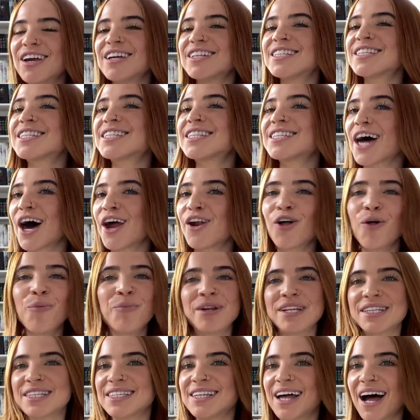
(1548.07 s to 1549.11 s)
it's subtle,
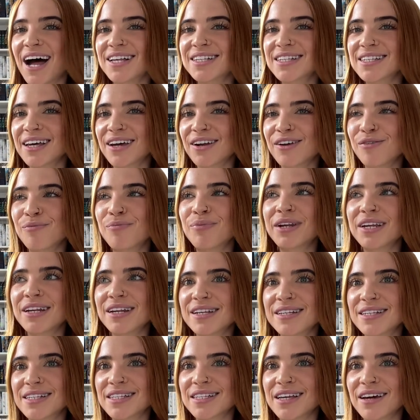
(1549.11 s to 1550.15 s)
but it's not subtle, but it
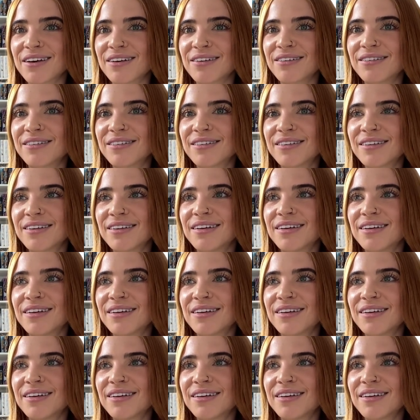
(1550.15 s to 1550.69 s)
is subtle.